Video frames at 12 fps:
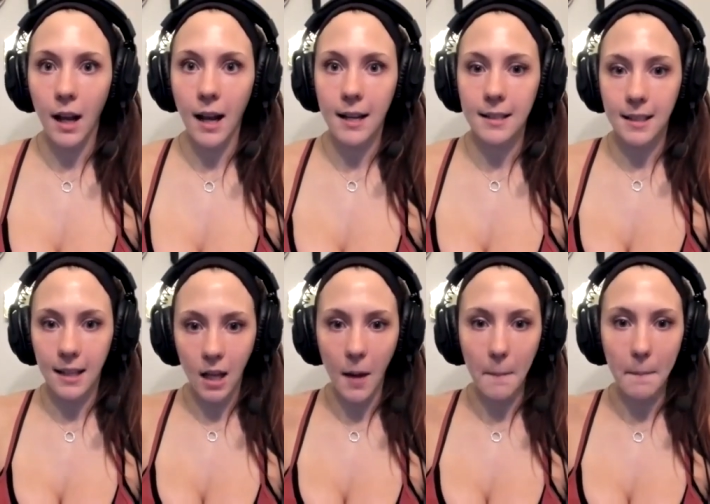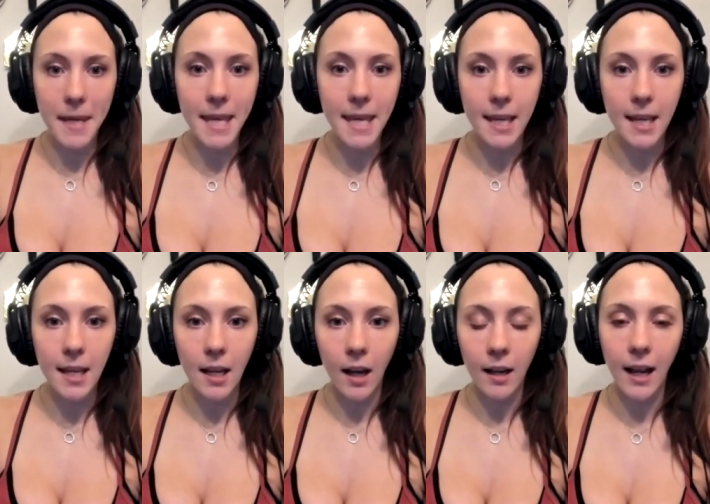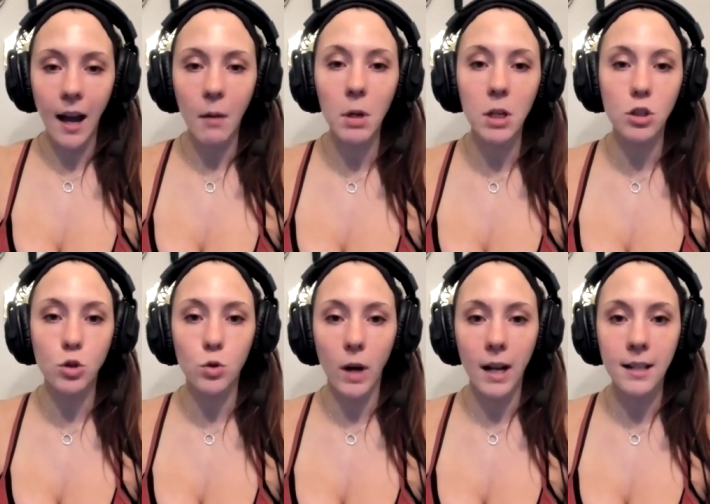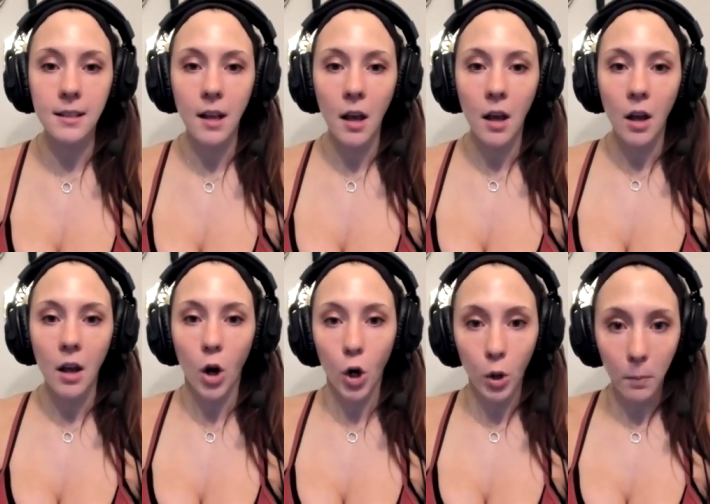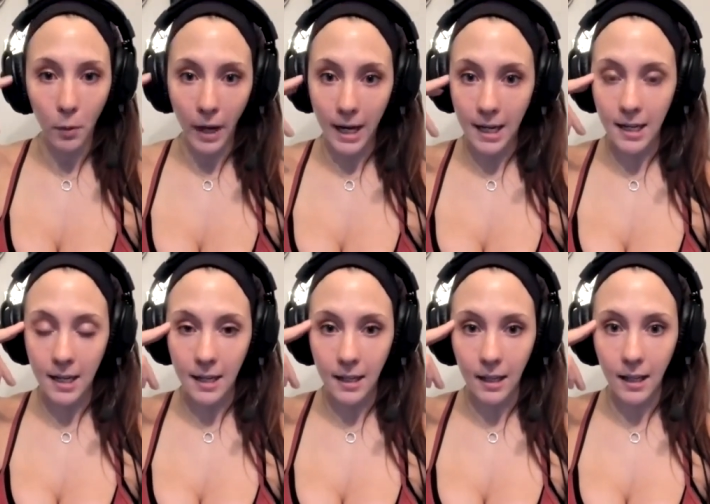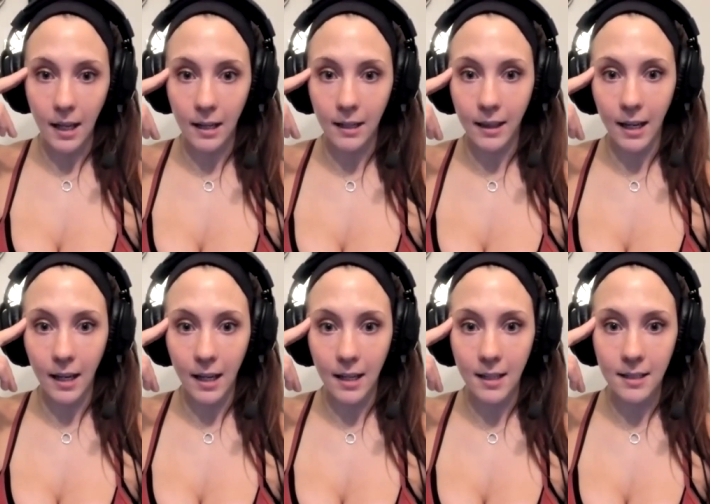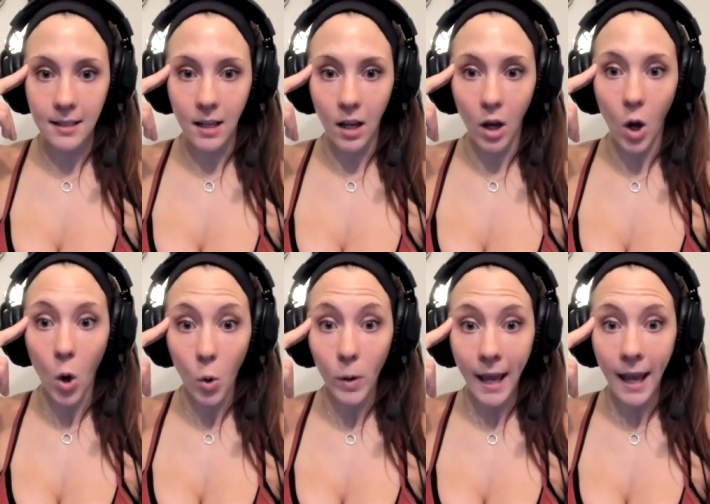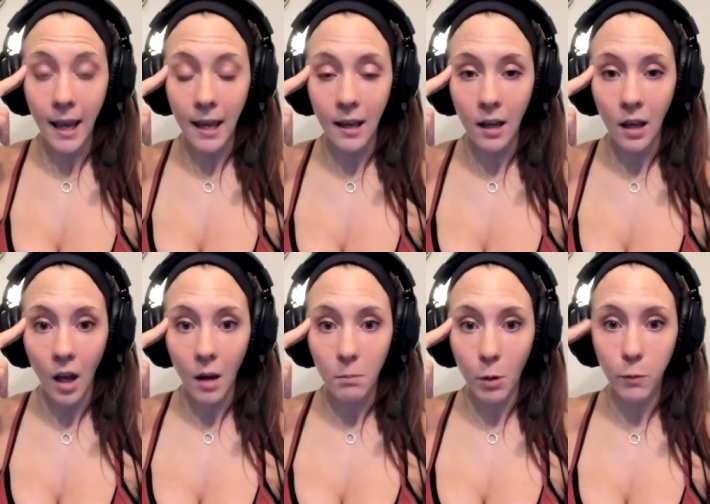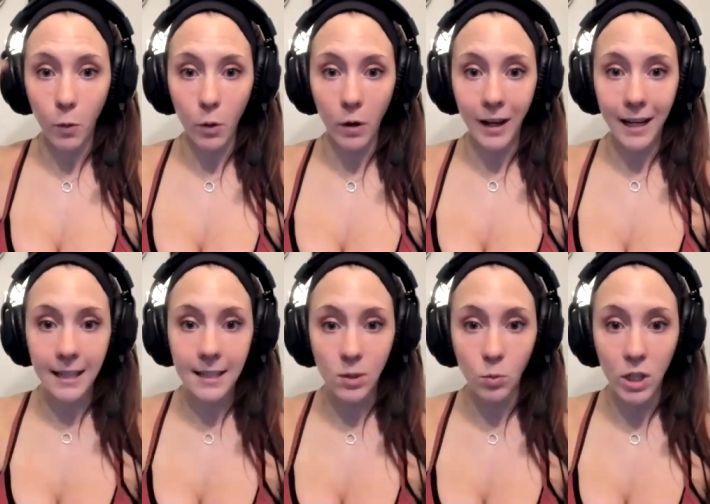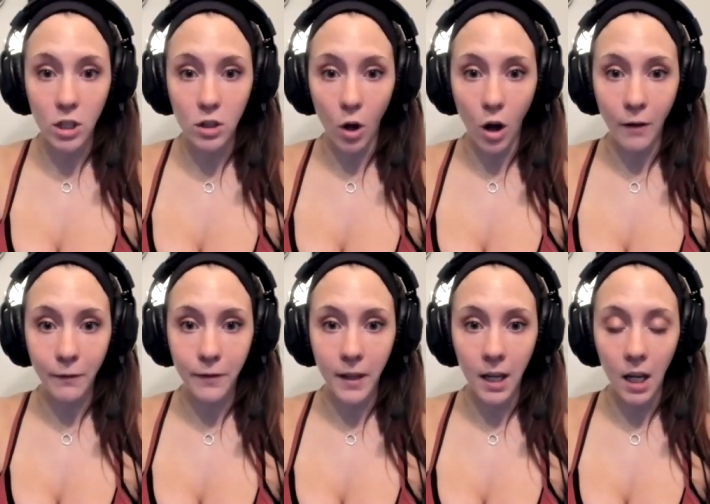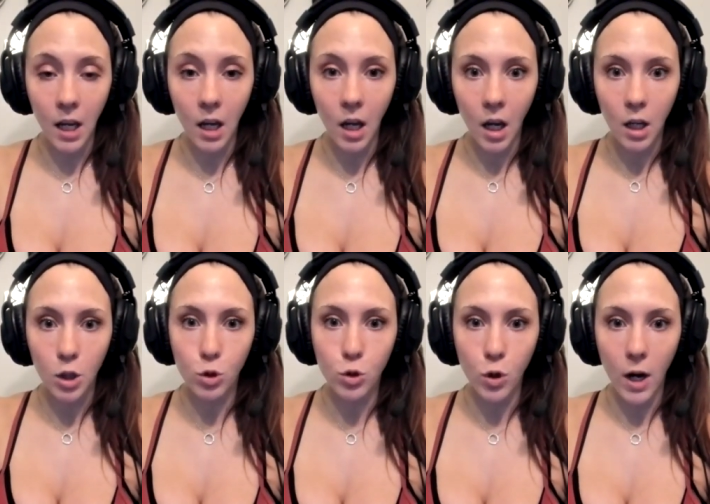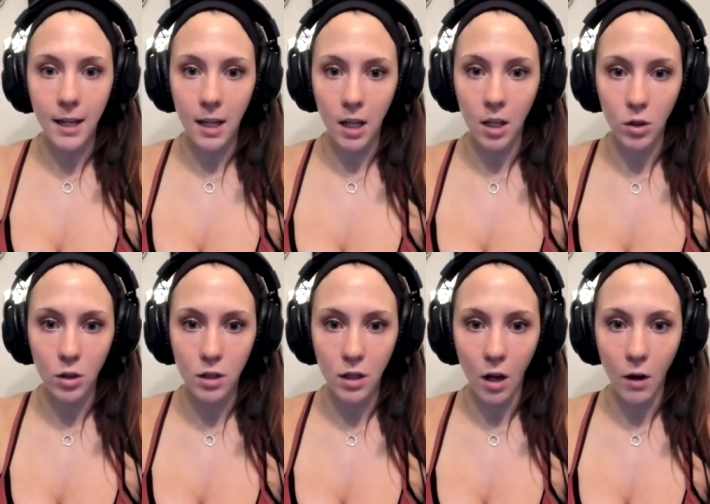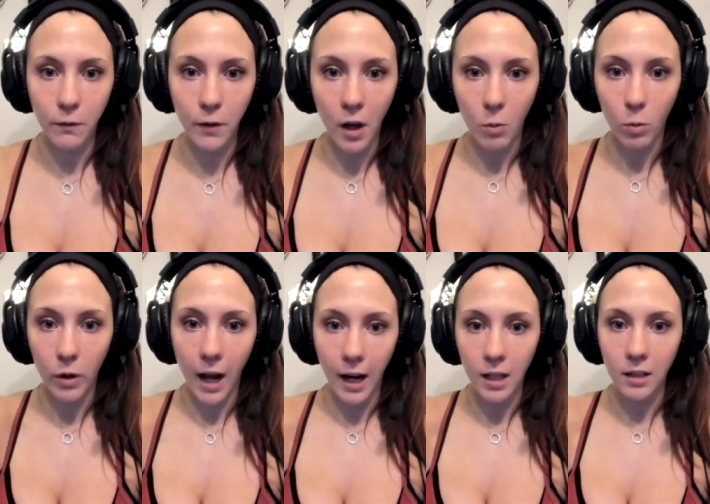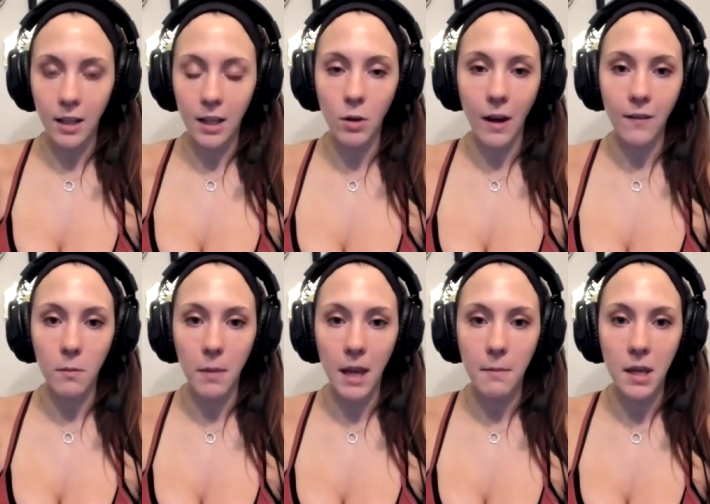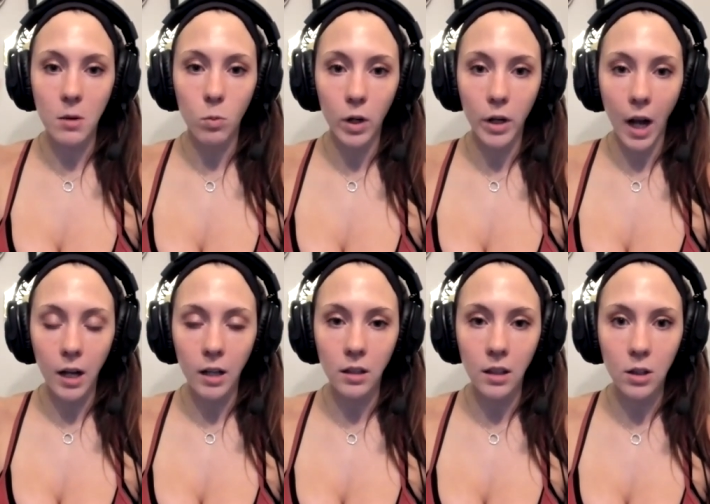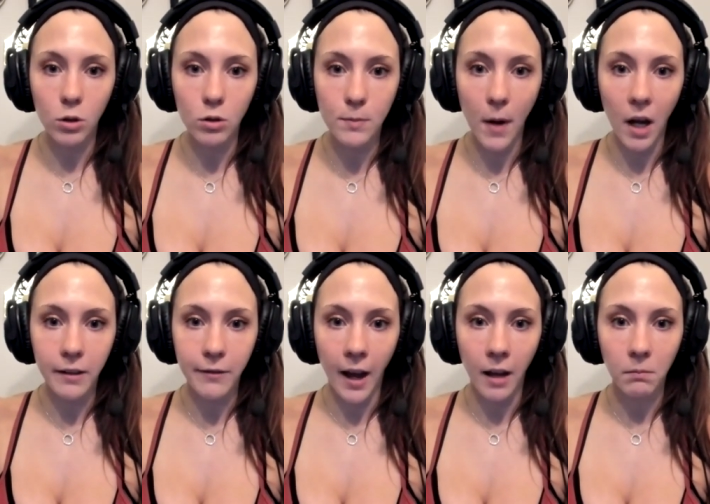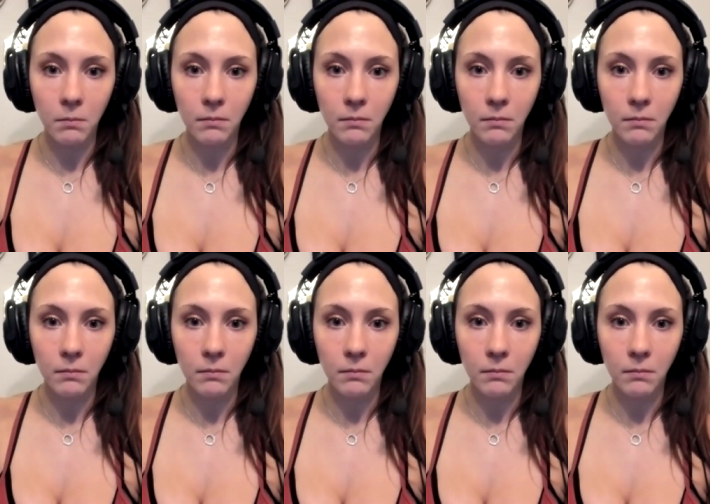has like a peak on how much stress her brain can think is okay before it switches off thinking you're trying to kill yourself. We're not going to let you have a baby. We're not going to let you lose body fat.